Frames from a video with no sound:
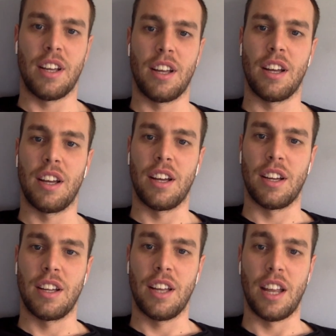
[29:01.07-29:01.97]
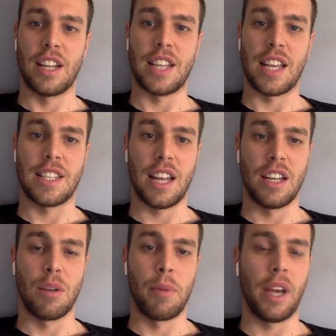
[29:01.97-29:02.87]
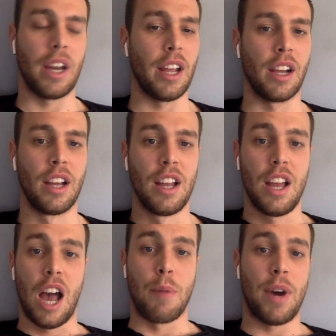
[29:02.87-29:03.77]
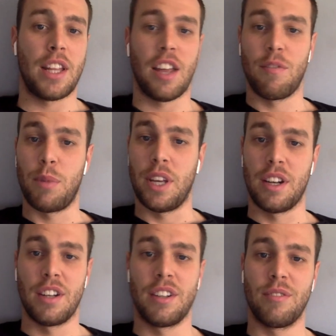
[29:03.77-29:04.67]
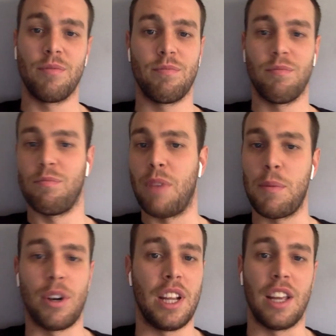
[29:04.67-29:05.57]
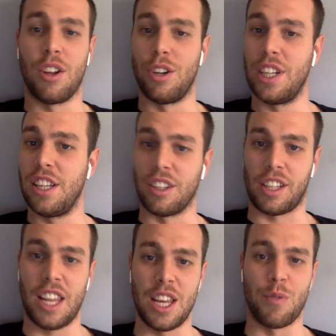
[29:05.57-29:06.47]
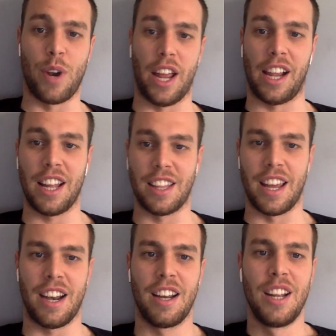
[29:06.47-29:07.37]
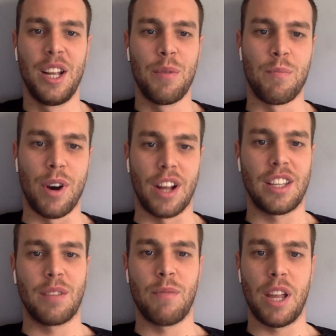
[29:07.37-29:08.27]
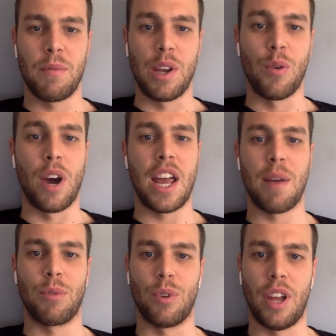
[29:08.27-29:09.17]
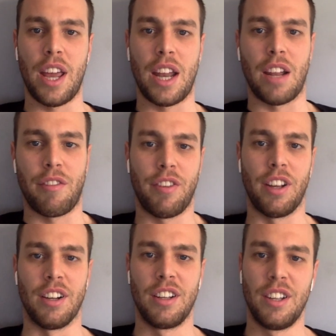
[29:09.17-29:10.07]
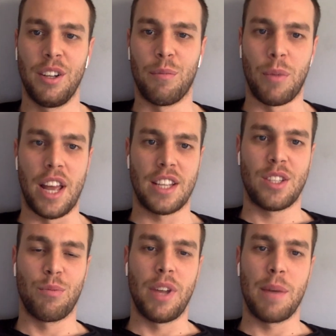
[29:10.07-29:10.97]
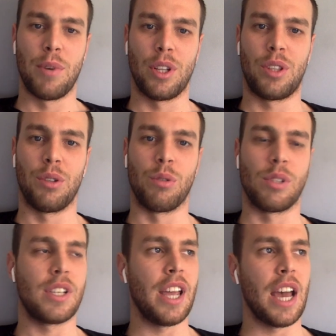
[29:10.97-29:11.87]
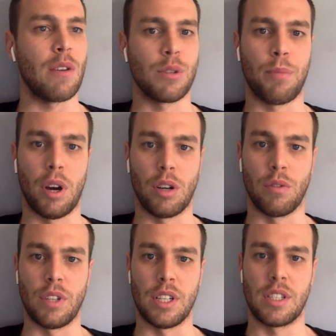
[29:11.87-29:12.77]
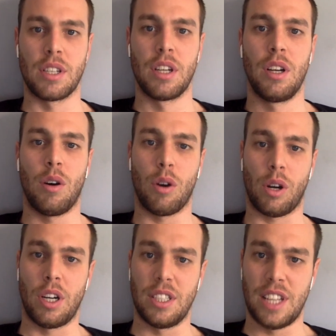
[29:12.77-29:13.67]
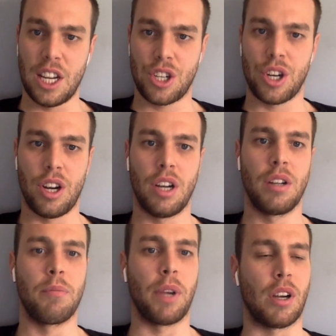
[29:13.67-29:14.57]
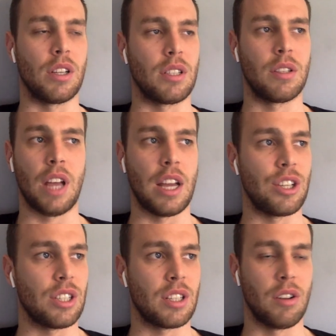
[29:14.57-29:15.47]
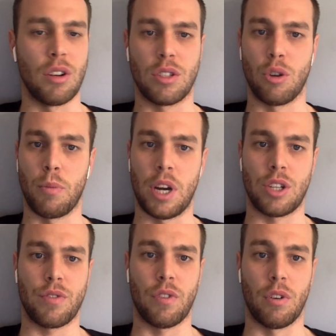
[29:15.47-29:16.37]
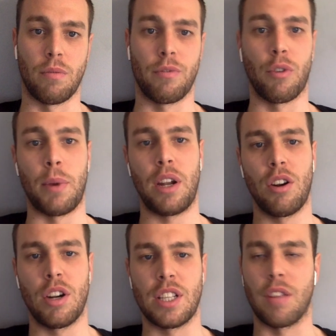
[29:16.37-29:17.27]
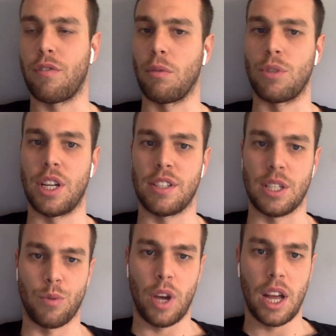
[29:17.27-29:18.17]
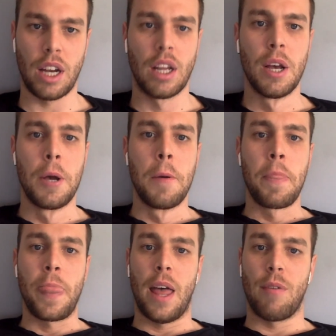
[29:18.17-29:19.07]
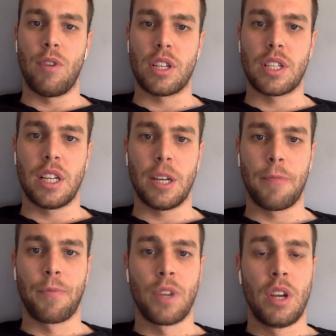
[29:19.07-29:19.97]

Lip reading: And as I said in the beginning, I might have been maybe an idiot kid when I got there, but it made me who I am today, and I feel blessed to be able to say I was part of this organization because I just learned so much from others and from James as well. Obviously,